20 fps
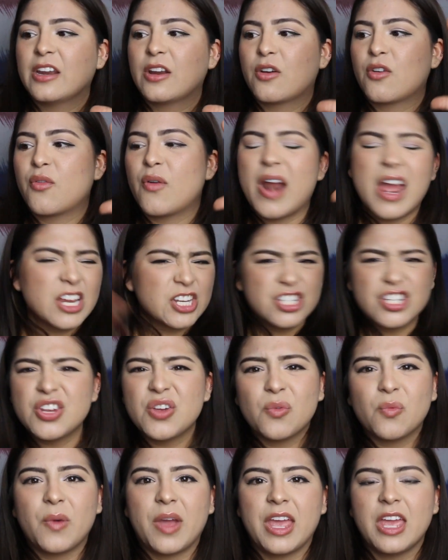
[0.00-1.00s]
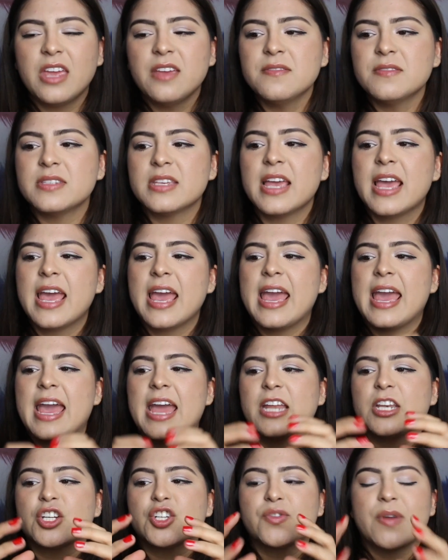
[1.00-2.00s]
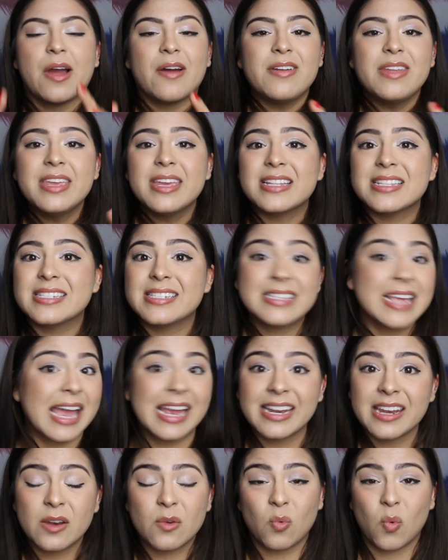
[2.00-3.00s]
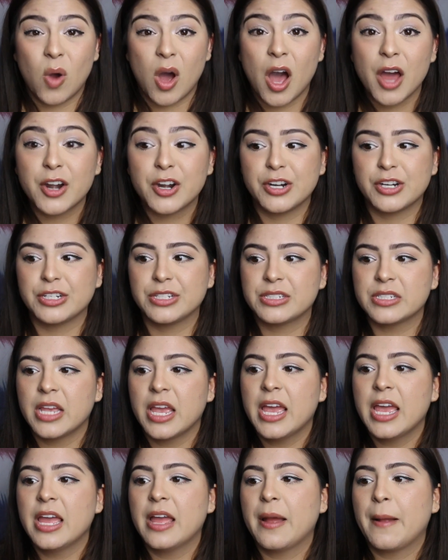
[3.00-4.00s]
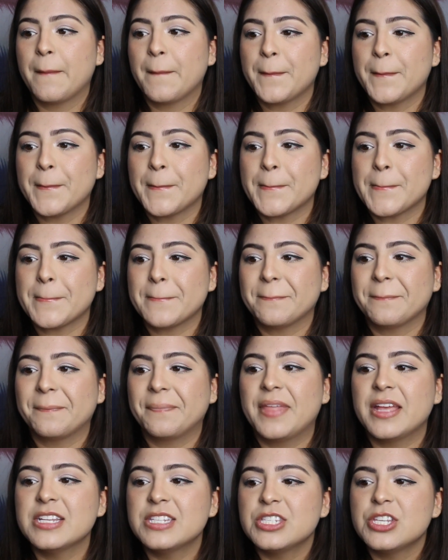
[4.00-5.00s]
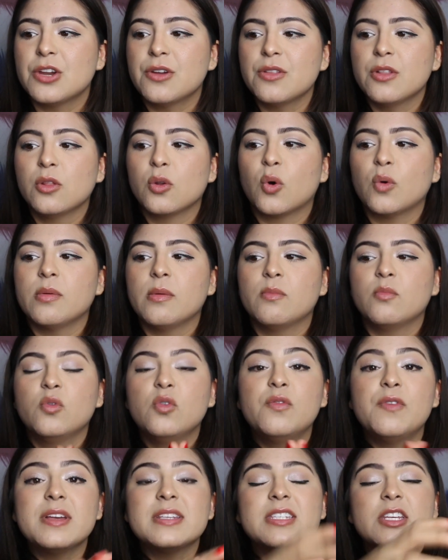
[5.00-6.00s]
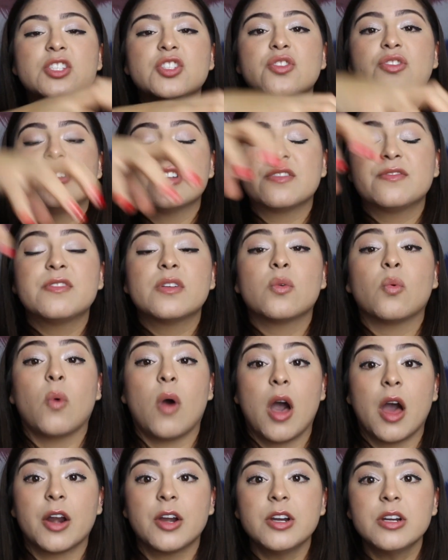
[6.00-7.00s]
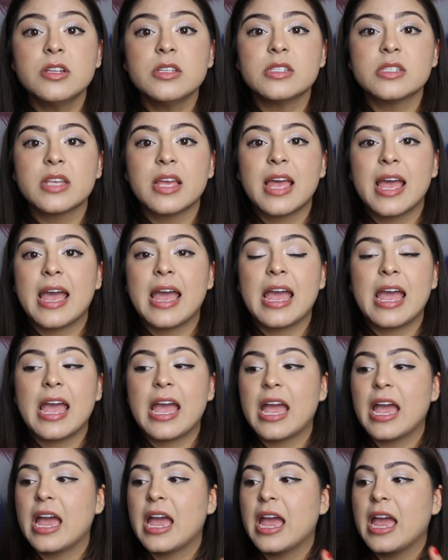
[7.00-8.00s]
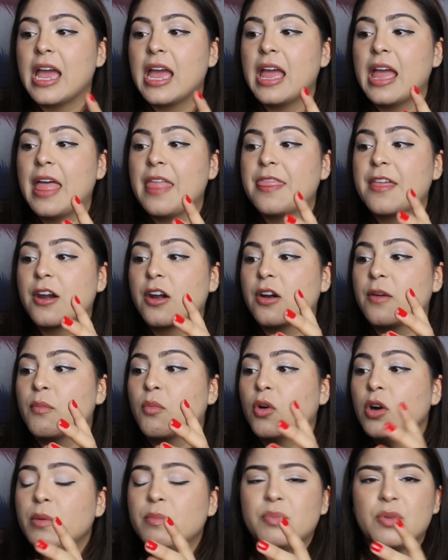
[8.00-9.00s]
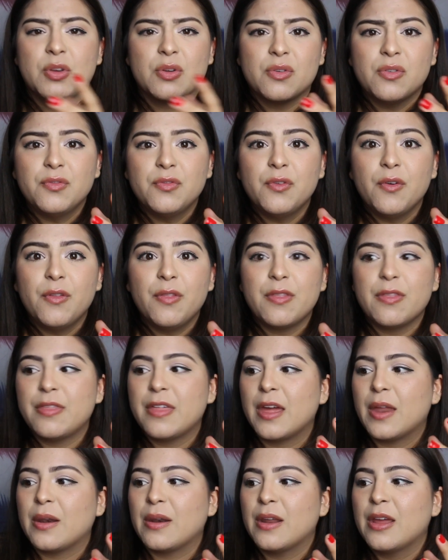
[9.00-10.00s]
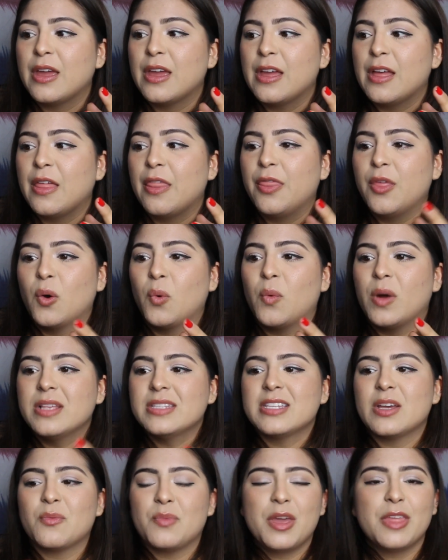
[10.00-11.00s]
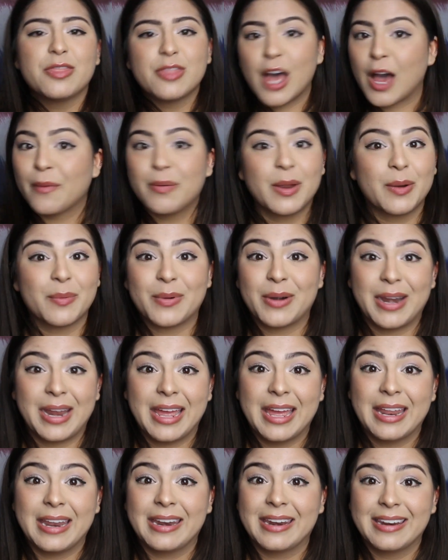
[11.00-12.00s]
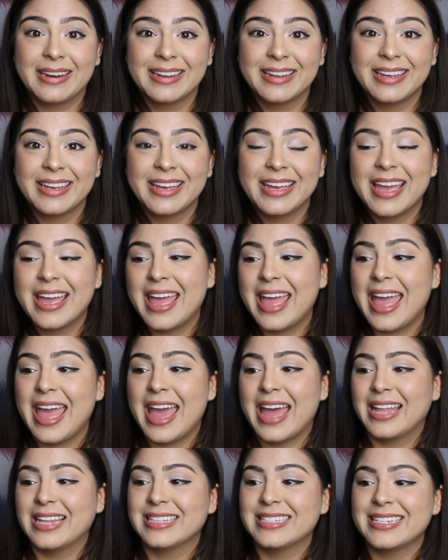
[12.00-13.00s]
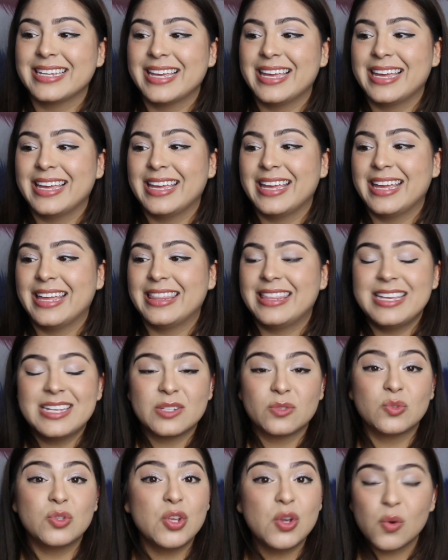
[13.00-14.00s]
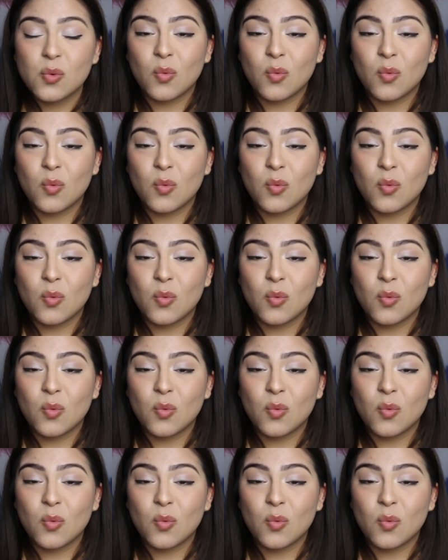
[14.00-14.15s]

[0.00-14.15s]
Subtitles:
crashing waves and drowning in stagnant waters. This year, the Lord will move us into different waters that are more beautiful than the ones that we thought we were in. And these new